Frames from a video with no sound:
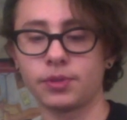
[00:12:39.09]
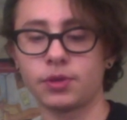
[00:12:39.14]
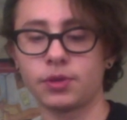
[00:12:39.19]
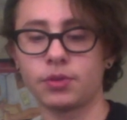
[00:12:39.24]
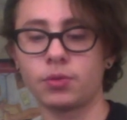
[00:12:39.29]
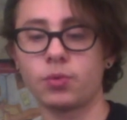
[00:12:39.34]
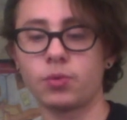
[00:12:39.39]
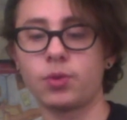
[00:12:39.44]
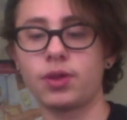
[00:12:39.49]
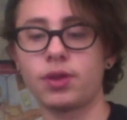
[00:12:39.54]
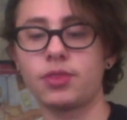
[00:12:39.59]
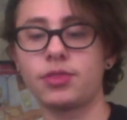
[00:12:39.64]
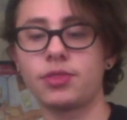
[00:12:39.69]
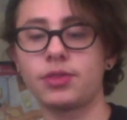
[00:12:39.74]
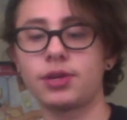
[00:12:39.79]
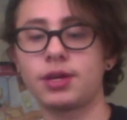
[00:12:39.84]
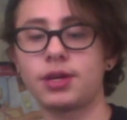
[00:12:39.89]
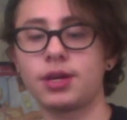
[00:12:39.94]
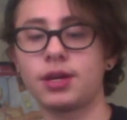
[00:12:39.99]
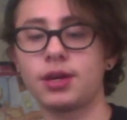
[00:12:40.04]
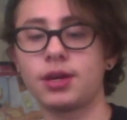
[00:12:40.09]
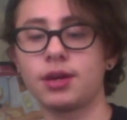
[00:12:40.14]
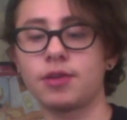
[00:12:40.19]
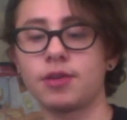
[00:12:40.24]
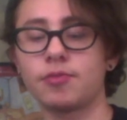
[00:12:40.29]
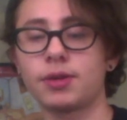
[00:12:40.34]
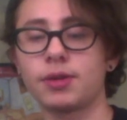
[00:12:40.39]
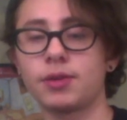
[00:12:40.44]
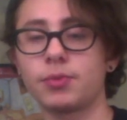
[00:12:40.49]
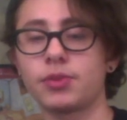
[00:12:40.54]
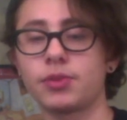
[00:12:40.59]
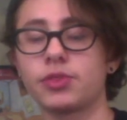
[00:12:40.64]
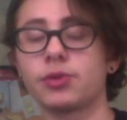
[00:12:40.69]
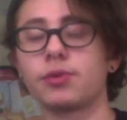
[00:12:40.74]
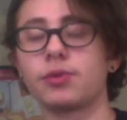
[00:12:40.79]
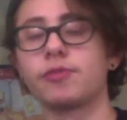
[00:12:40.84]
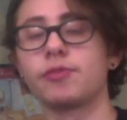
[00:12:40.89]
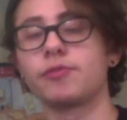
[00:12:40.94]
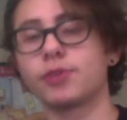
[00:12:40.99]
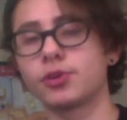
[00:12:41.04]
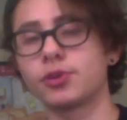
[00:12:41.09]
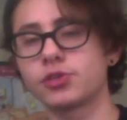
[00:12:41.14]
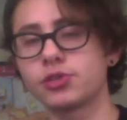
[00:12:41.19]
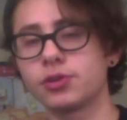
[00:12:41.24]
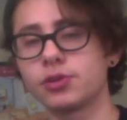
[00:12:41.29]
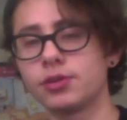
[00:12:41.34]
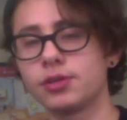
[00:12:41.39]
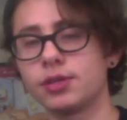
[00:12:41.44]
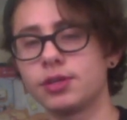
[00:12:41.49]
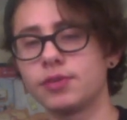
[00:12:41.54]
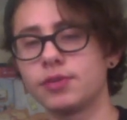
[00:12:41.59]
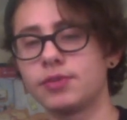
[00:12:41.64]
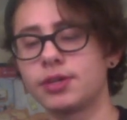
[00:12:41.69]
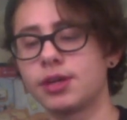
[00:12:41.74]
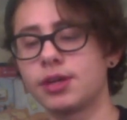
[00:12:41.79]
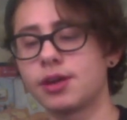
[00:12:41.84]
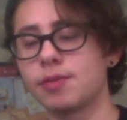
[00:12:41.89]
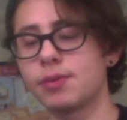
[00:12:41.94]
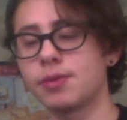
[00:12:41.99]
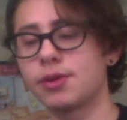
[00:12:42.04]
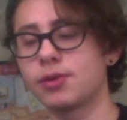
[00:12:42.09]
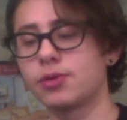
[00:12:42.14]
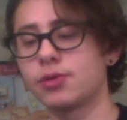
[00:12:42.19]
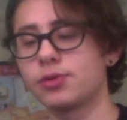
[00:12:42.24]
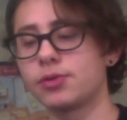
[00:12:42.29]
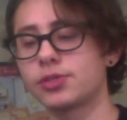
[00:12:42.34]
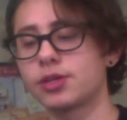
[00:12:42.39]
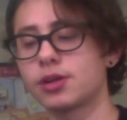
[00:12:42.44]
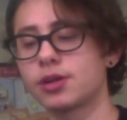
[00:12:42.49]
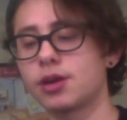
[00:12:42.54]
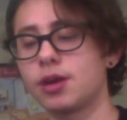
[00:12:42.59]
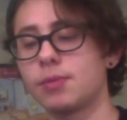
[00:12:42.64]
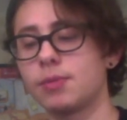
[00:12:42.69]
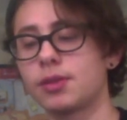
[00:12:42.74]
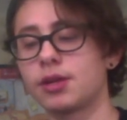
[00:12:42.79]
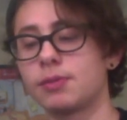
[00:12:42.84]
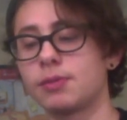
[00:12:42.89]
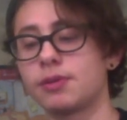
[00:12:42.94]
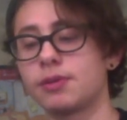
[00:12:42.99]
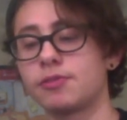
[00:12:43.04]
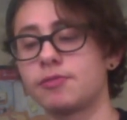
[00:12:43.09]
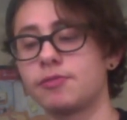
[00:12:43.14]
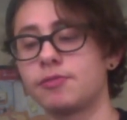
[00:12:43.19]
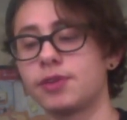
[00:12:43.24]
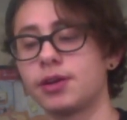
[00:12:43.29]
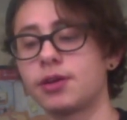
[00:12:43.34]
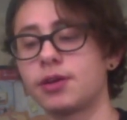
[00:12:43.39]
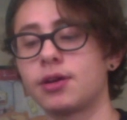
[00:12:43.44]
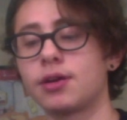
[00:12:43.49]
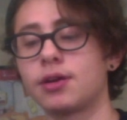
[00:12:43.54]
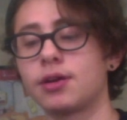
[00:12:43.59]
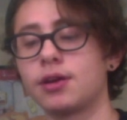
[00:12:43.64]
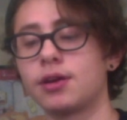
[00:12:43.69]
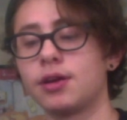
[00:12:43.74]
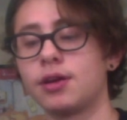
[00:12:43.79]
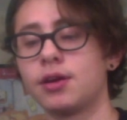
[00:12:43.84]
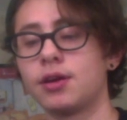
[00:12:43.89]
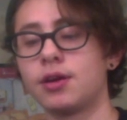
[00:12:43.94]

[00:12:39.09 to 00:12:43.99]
With the reversal of the King of Pentacles can come a little bit of fear,